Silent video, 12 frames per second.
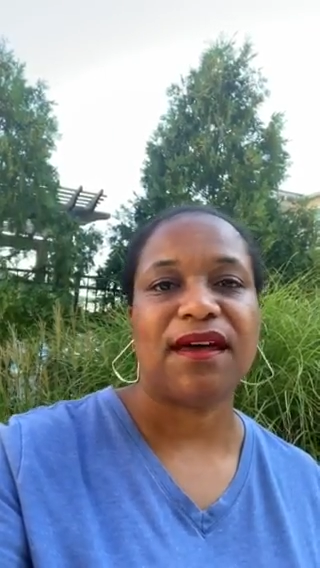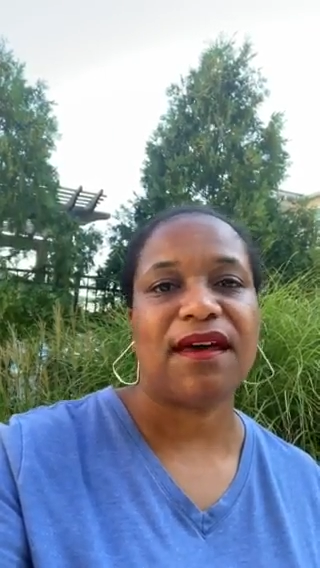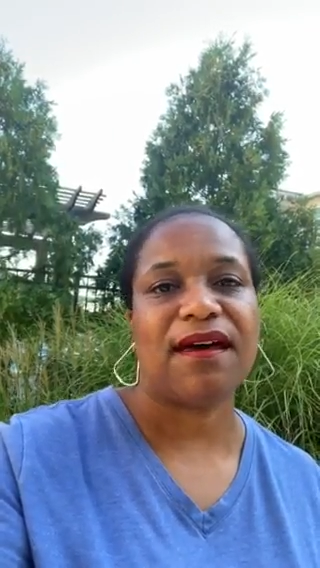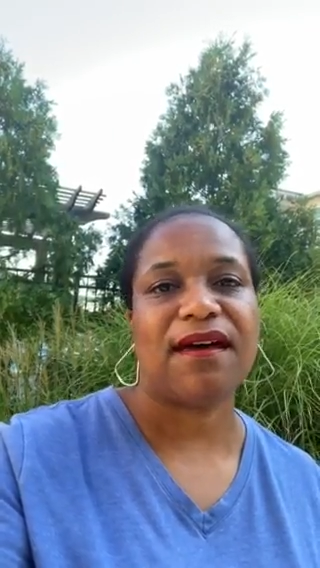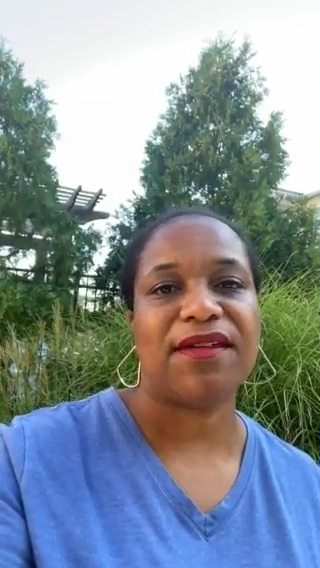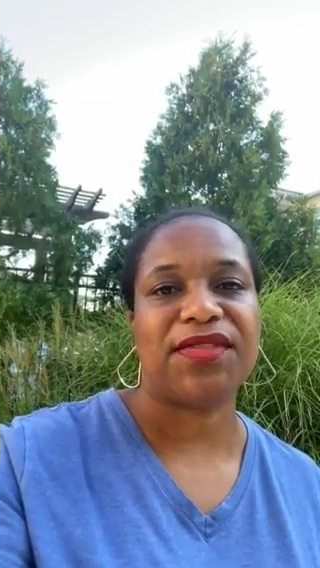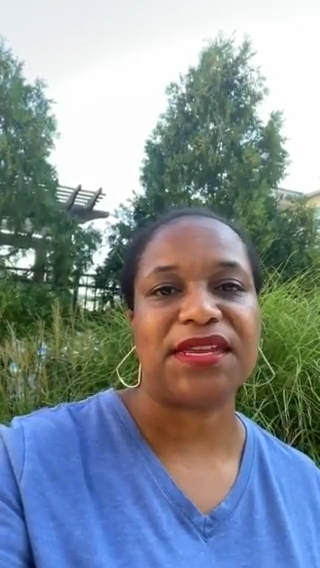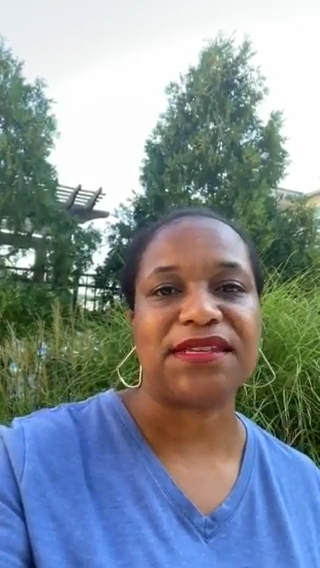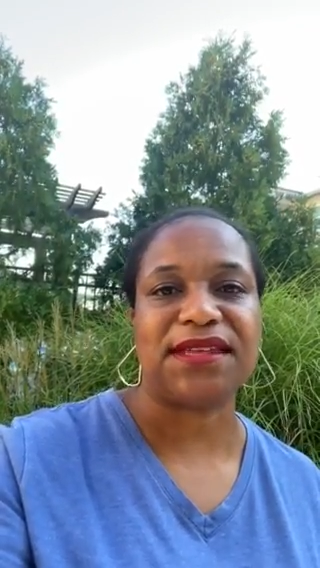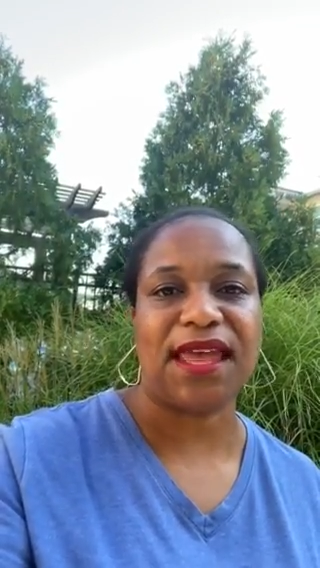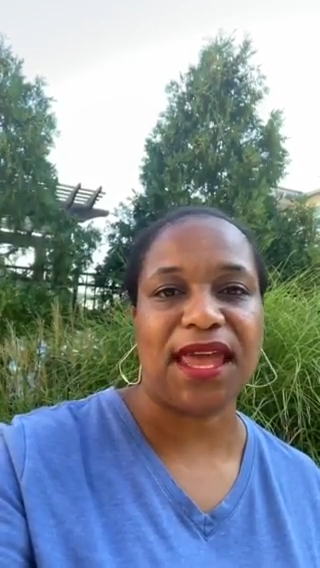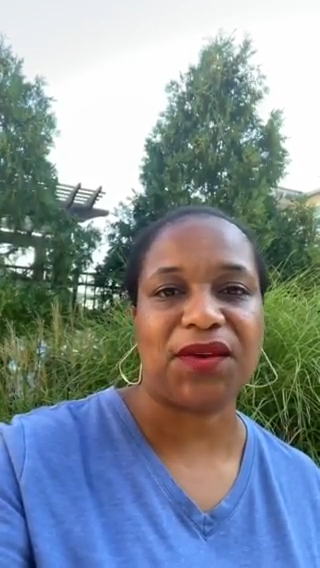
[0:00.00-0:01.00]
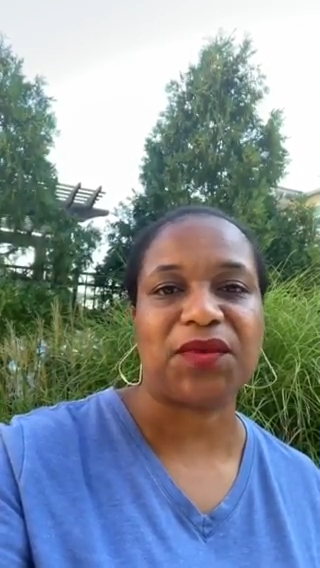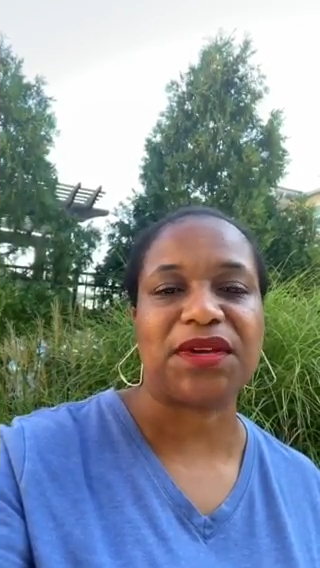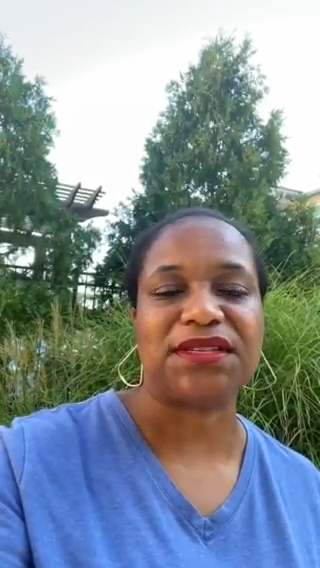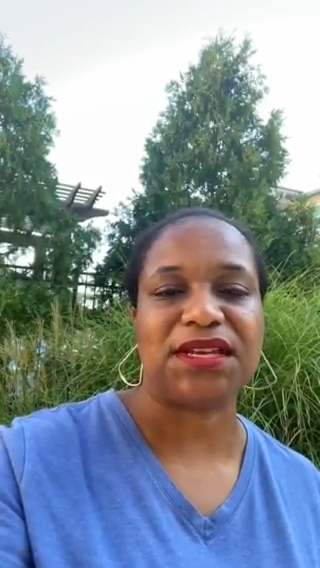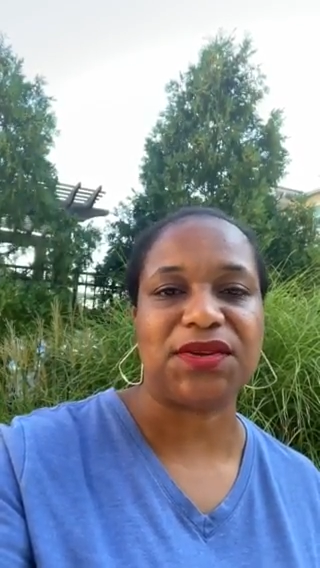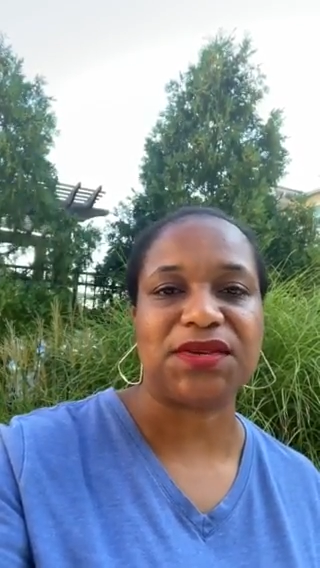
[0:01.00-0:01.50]
that his hand will
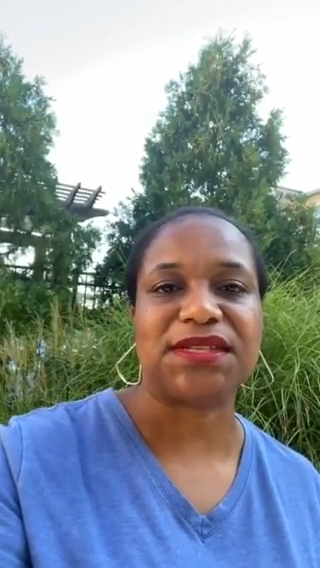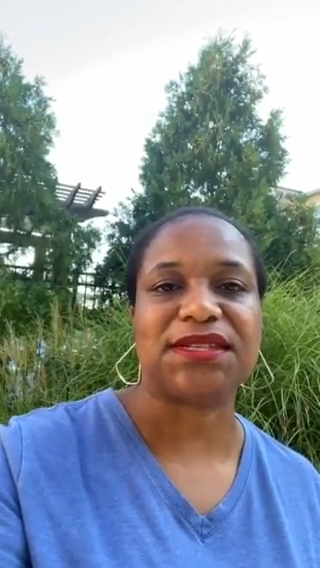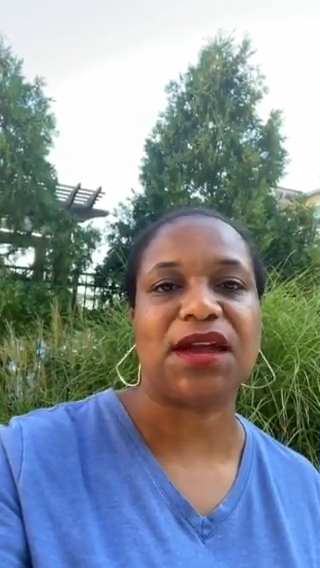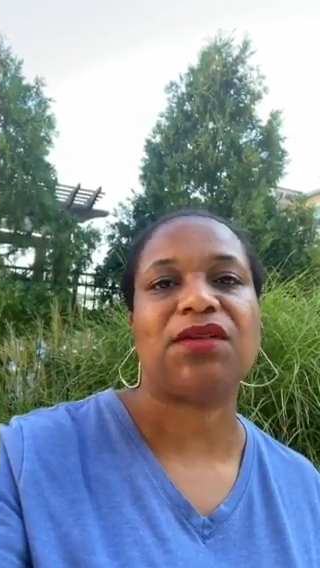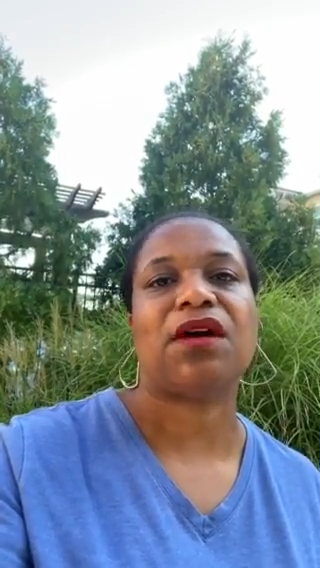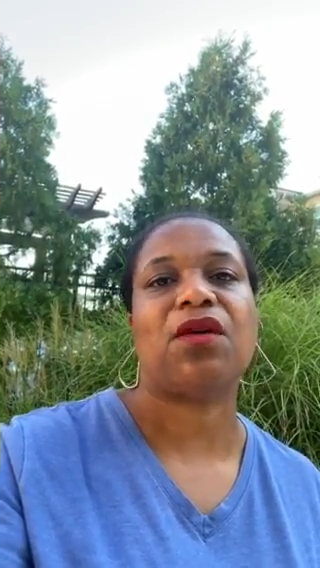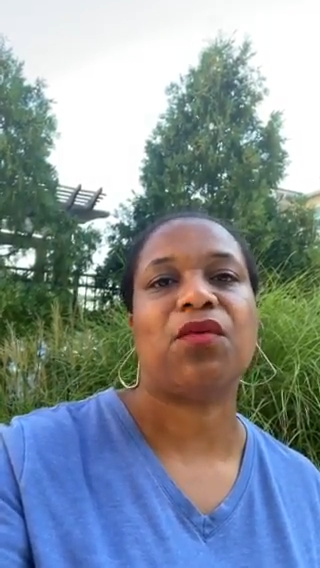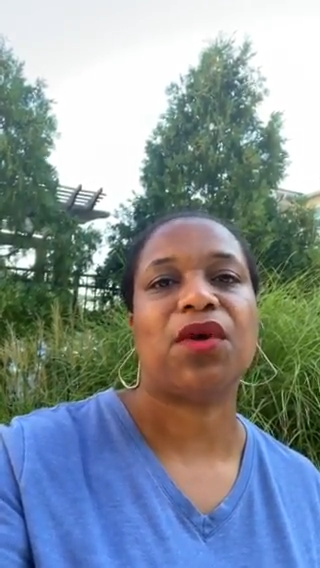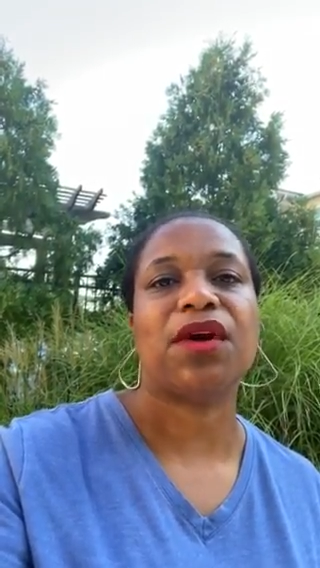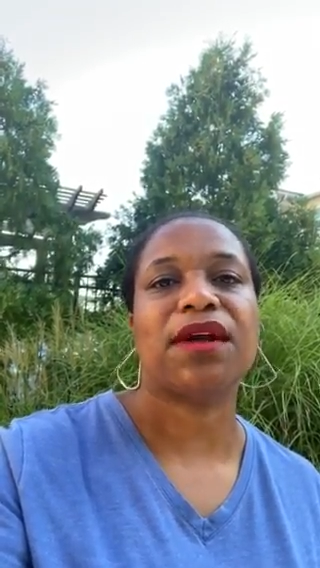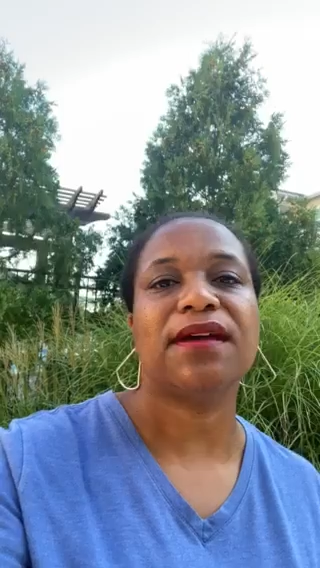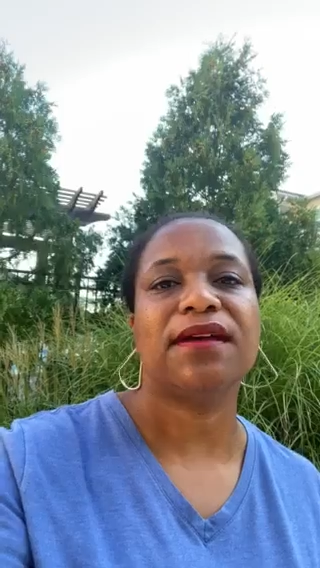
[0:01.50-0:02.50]
continue to stay on our work